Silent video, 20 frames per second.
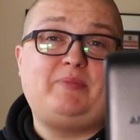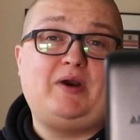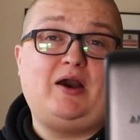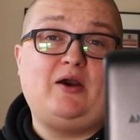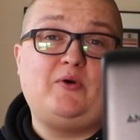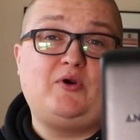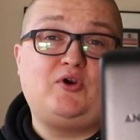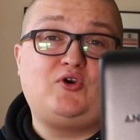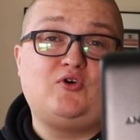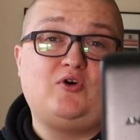
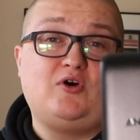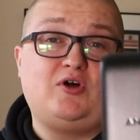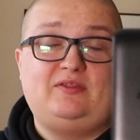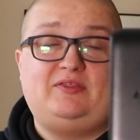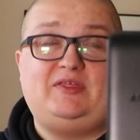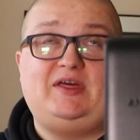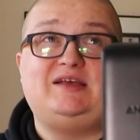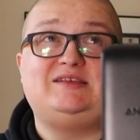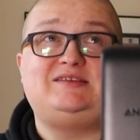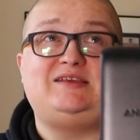Power Core
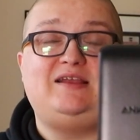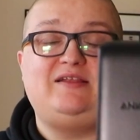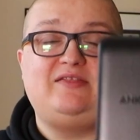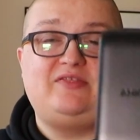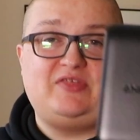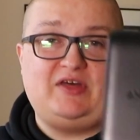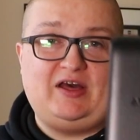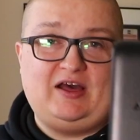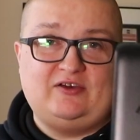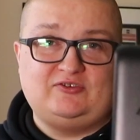
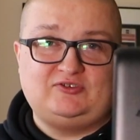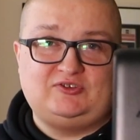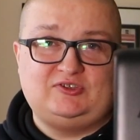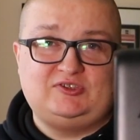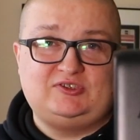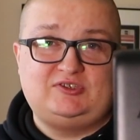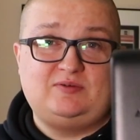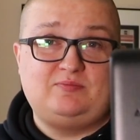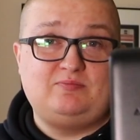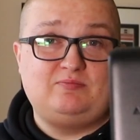
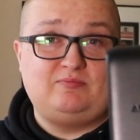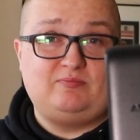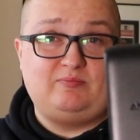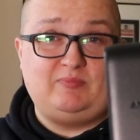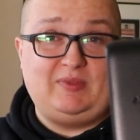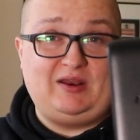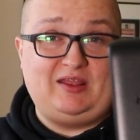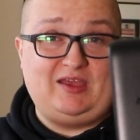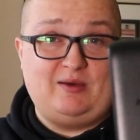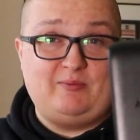13,000
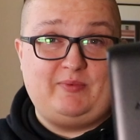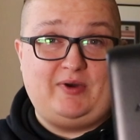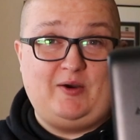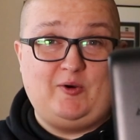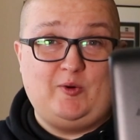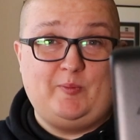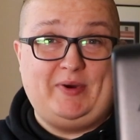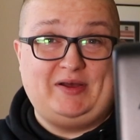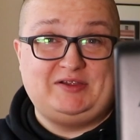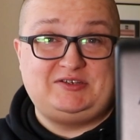
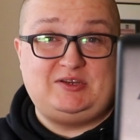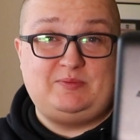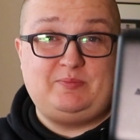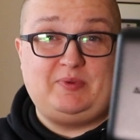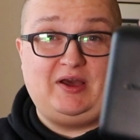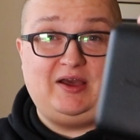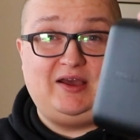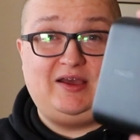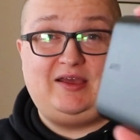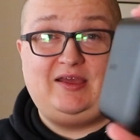mAh battery
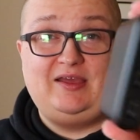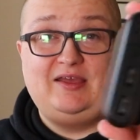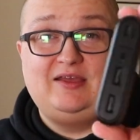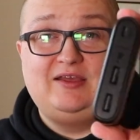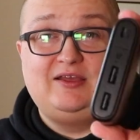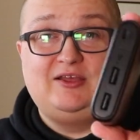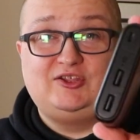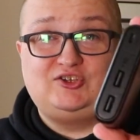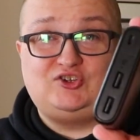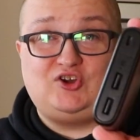pack.
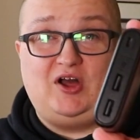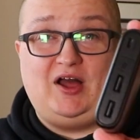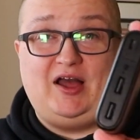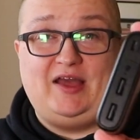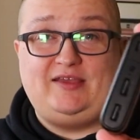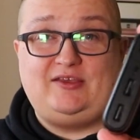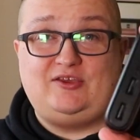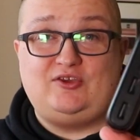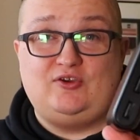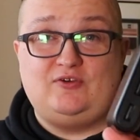It's got
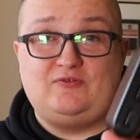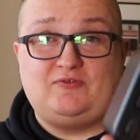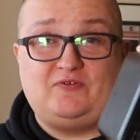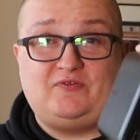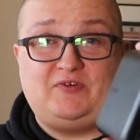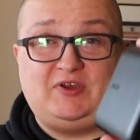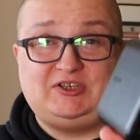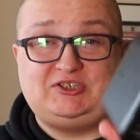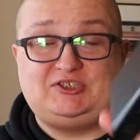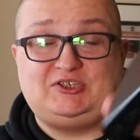IQ for
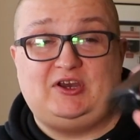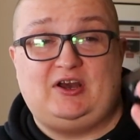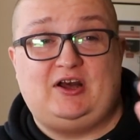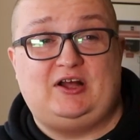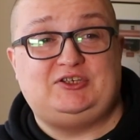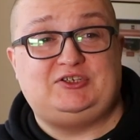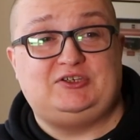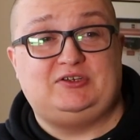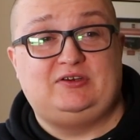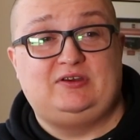fast
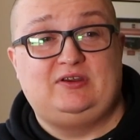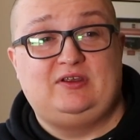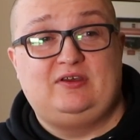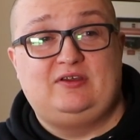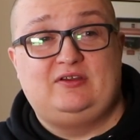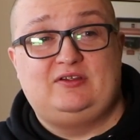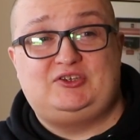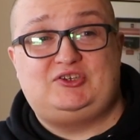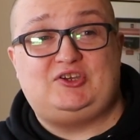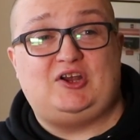charging.
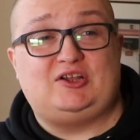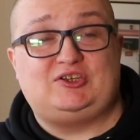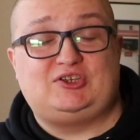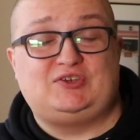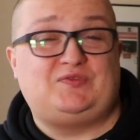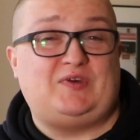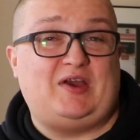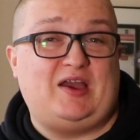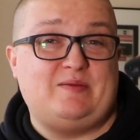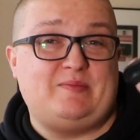
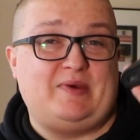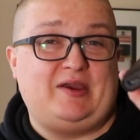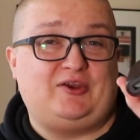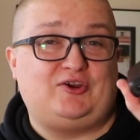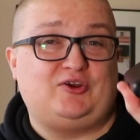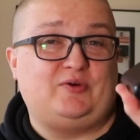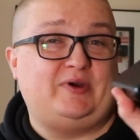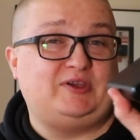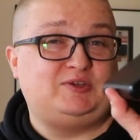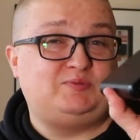Charges via
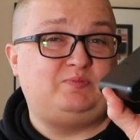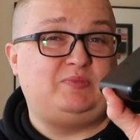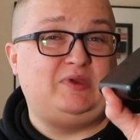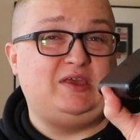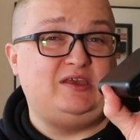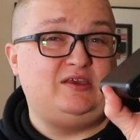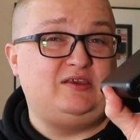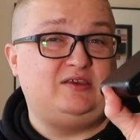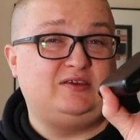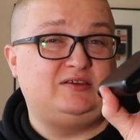micro
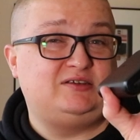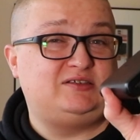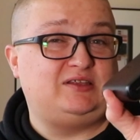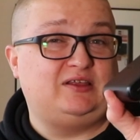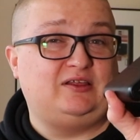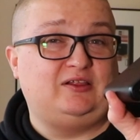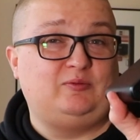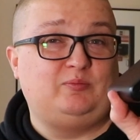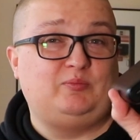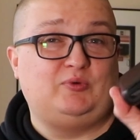USB
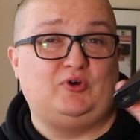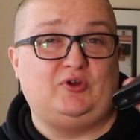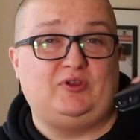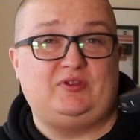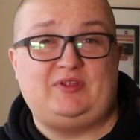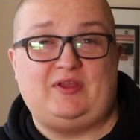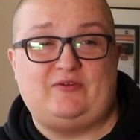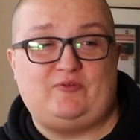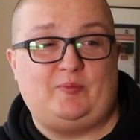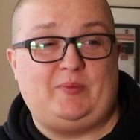still,
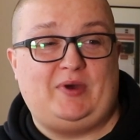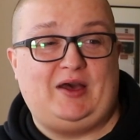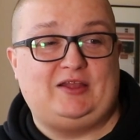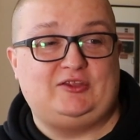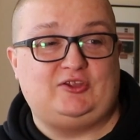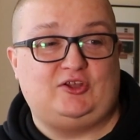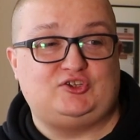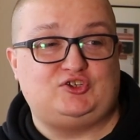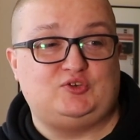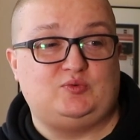but never
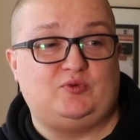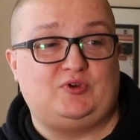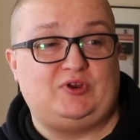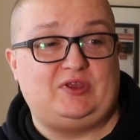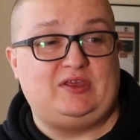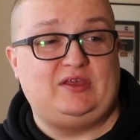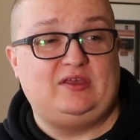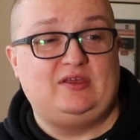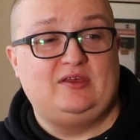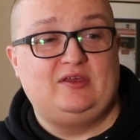mind, not to
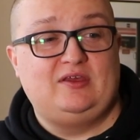worry.